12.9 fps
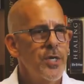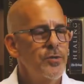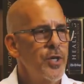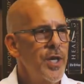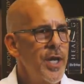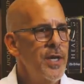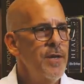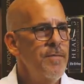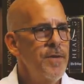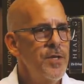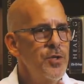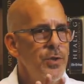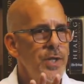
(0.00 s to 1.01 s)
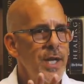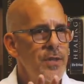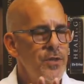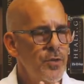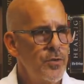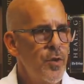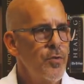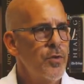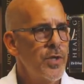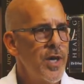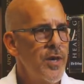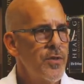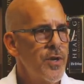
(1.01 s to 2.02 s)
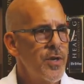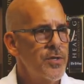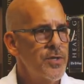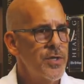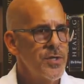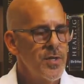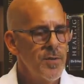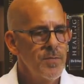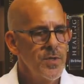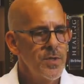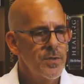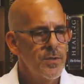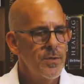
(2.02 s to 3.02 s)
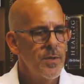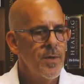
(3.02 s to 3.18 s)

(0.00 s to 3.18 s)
I'd look individually at the local healthcare systems.